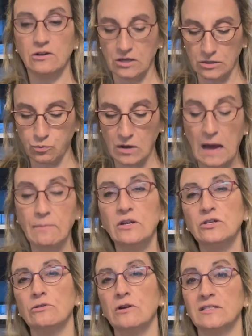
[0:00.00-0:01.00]
because what I'm going to
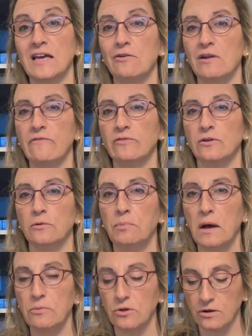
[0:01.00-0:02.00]
do, because I don't have a little
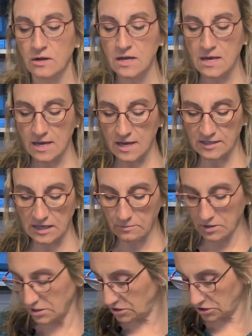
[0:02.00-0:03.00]
bubbler, is I'm
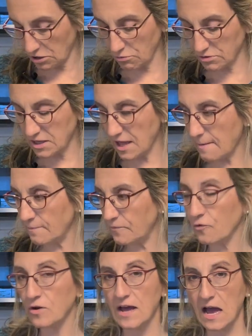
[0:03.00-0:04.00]
going to soak them
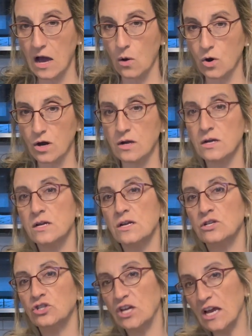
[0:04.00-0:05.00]
for an hour,
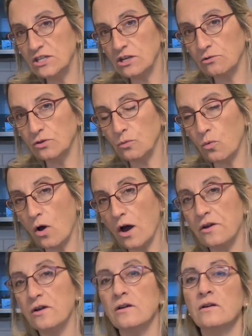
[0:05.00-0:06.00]
change out the
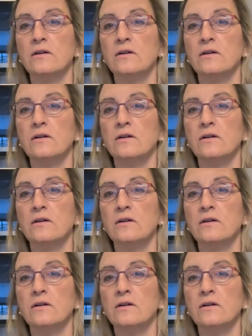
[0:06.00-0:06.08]
water,